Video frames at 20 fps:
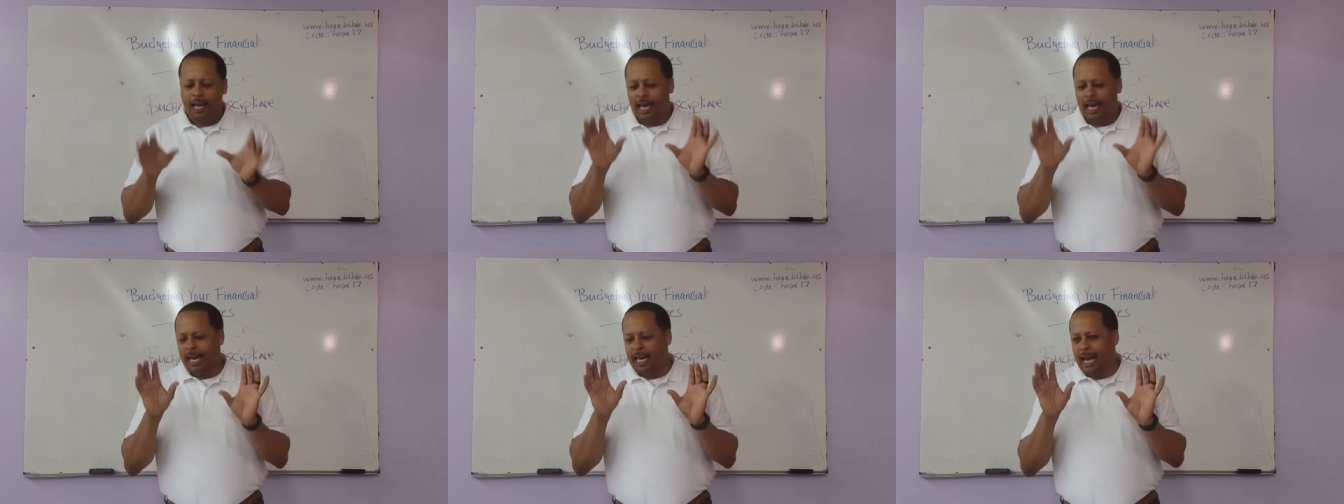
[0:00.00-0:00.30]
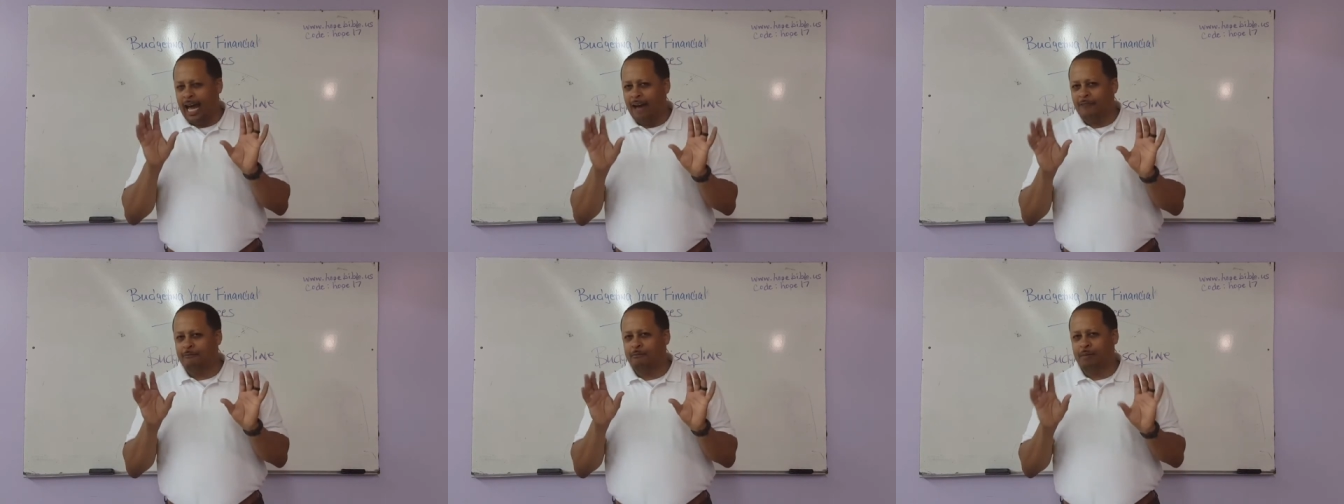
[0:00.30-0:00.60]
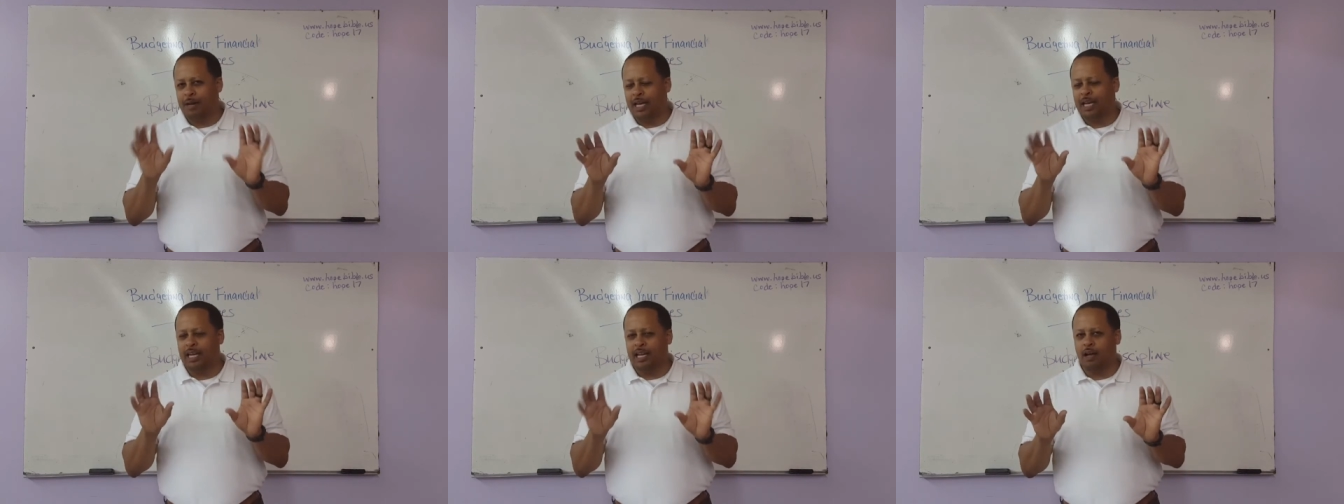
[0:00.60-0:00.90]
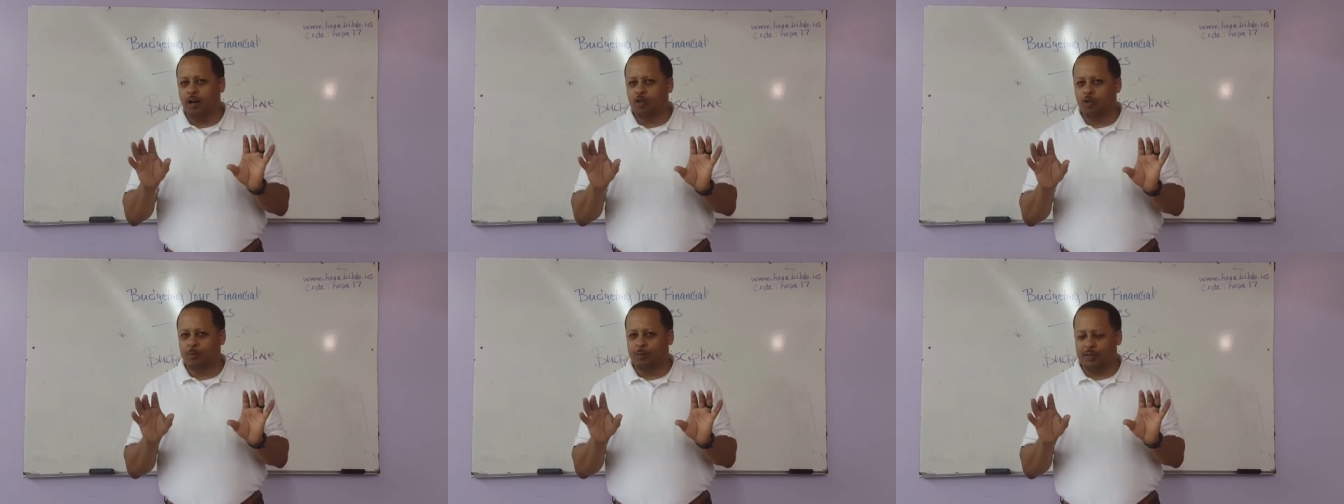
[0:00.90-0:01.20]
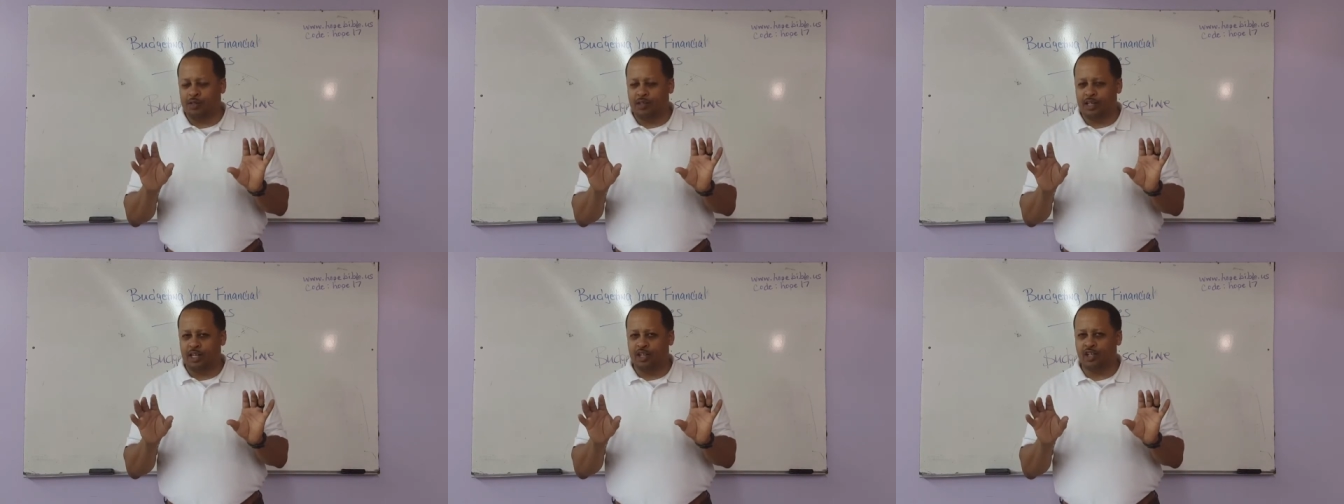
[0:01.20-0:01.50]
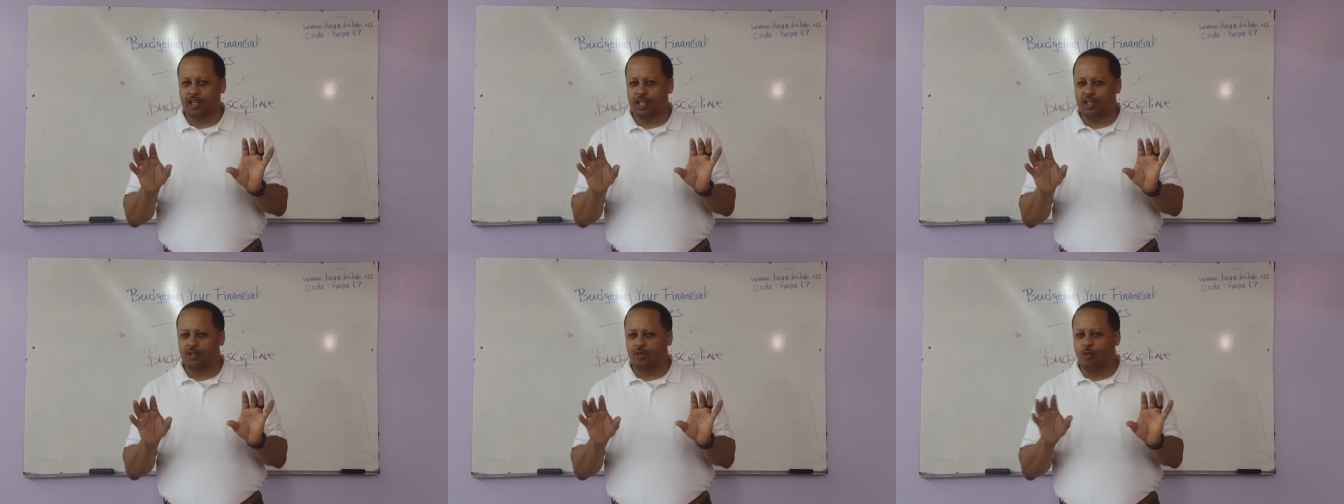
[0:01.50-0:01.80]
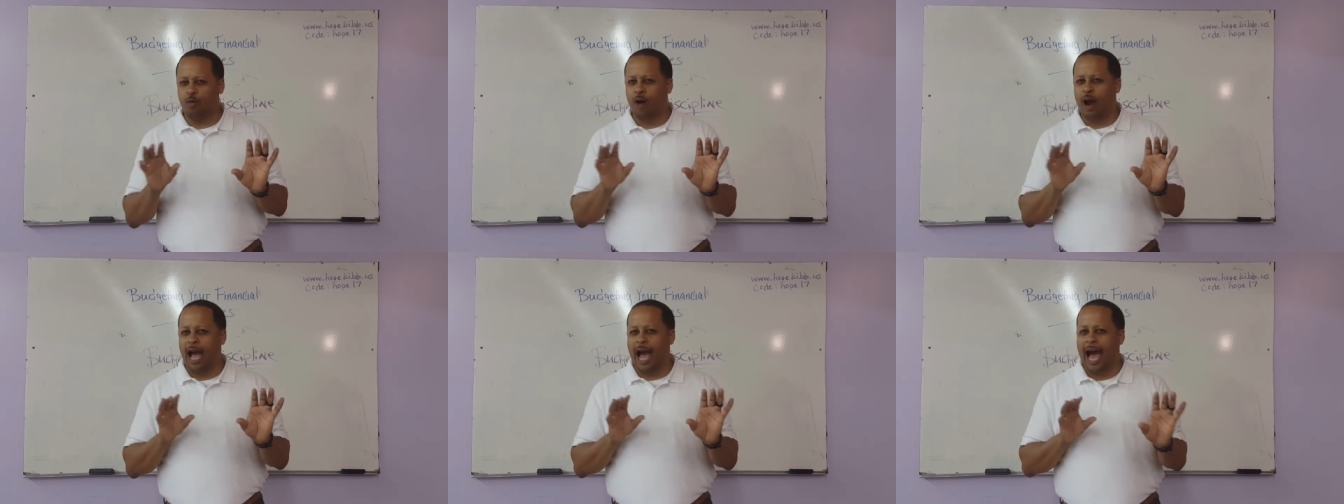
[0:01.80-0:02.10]
And I've been in those positions
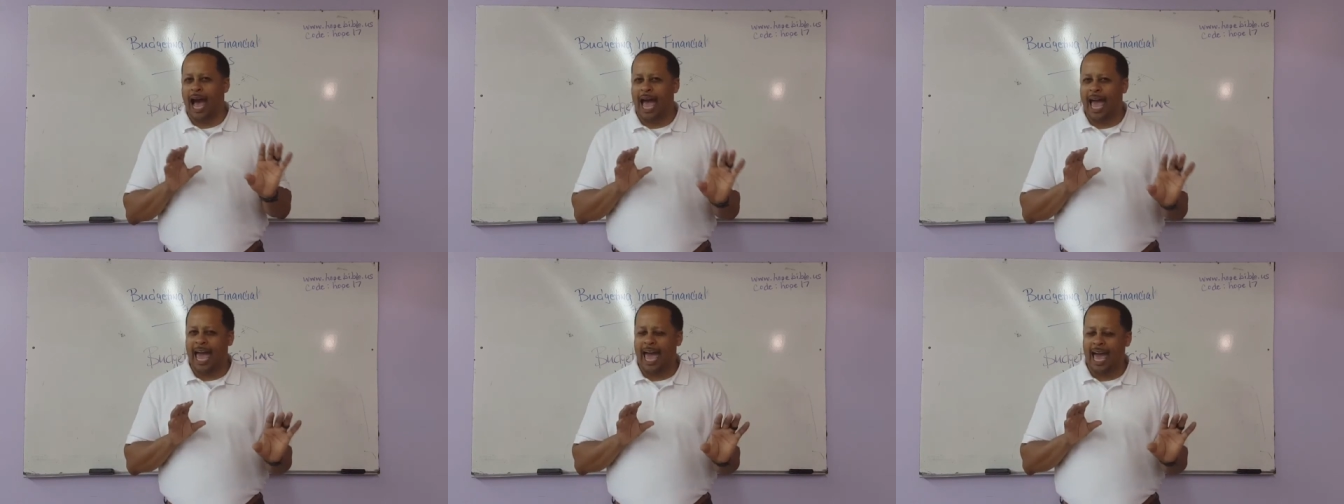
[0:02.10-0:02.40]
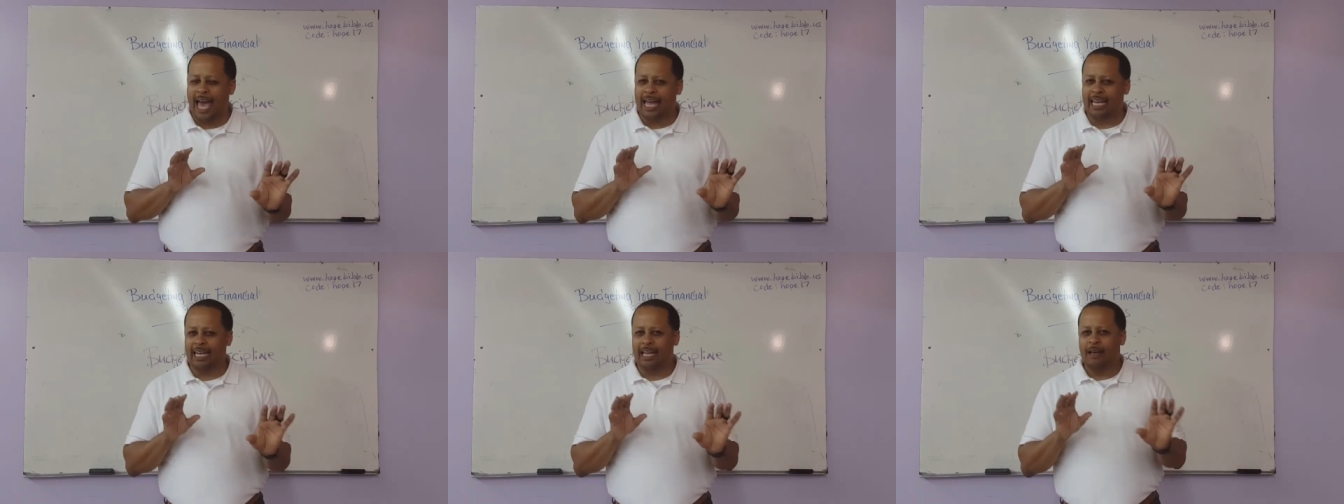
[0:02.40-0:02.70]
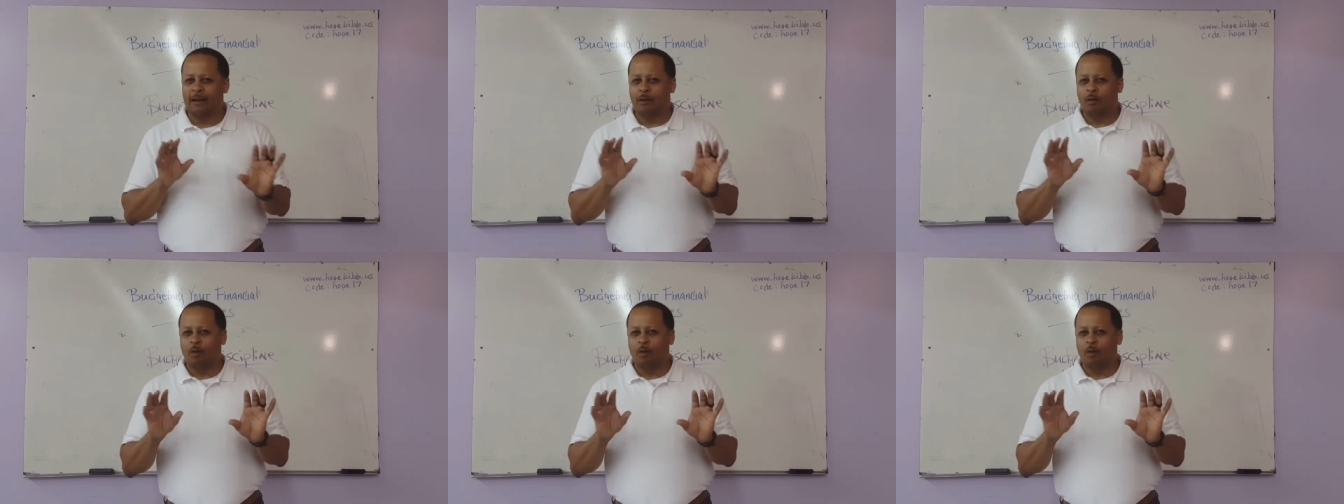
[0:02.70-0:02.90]
where I had